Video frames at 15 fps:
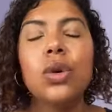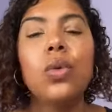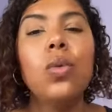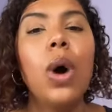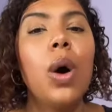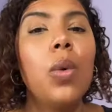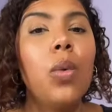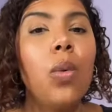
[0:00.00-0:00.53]

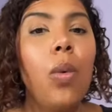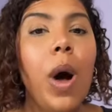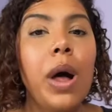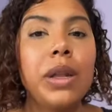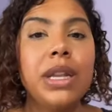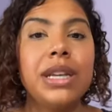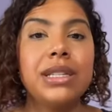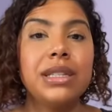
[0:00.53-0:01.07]
what
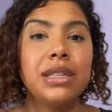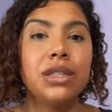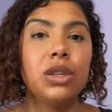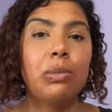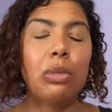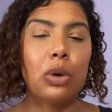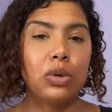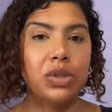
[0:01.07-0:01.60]
wellness is
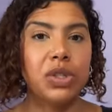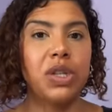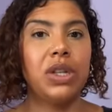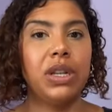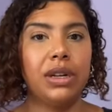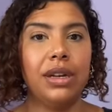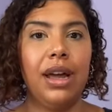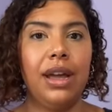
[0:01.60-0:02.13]
supposed to
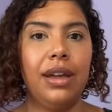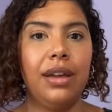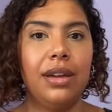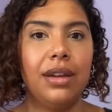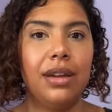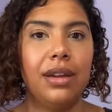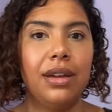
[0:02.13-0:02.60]
look like.